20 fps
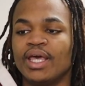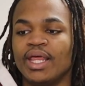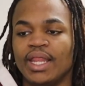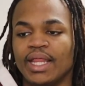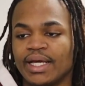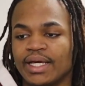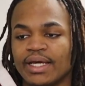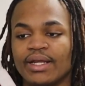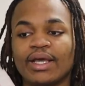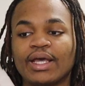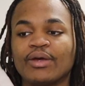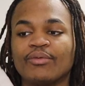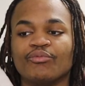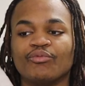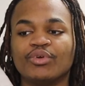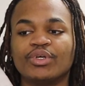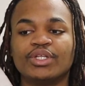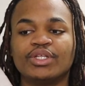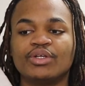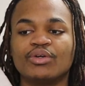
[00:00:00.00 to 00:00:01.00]
and like I
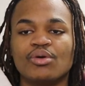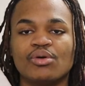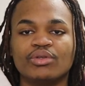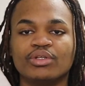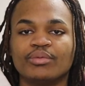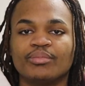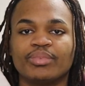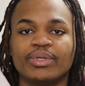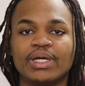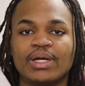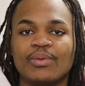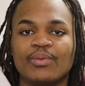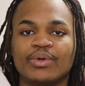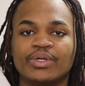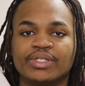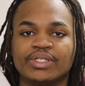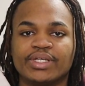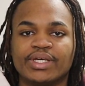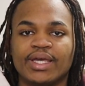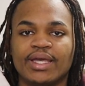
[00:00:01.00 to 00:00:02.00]
can really only play
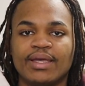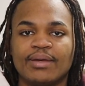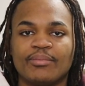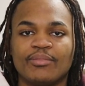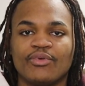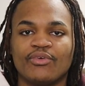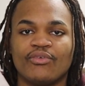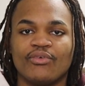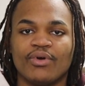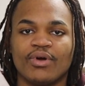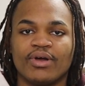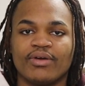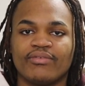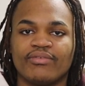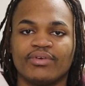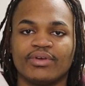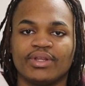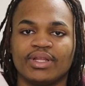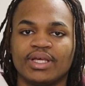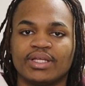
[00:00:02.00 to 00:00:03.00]
one game before I
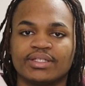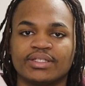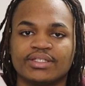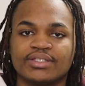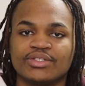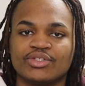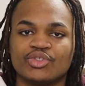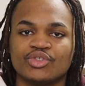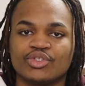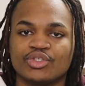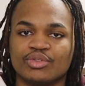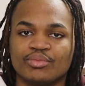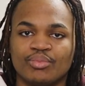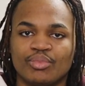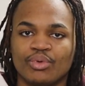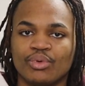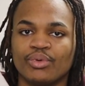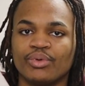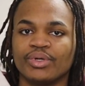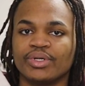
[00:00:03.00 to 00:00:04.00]
feel like this is
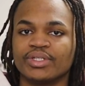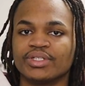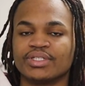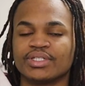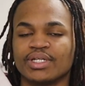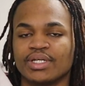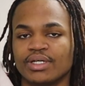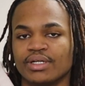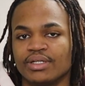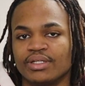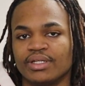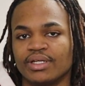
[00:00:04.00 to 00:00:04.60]
just boring as hell.